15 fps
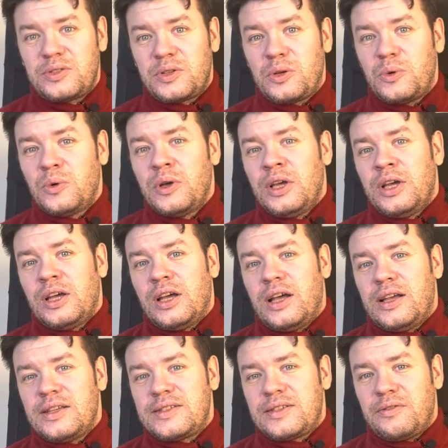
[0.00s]
So
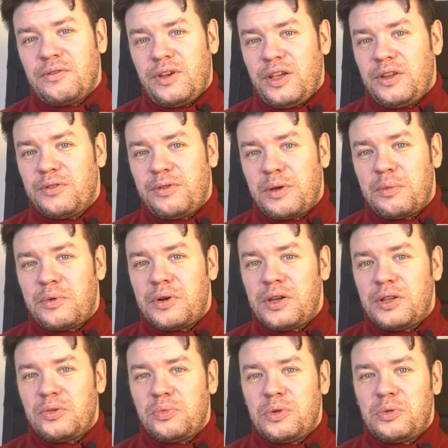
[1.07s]
somewhere in February
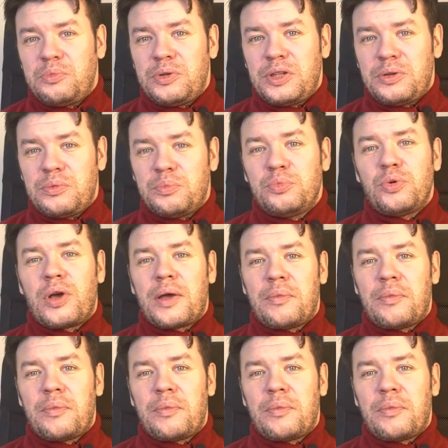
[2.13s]
it will be the book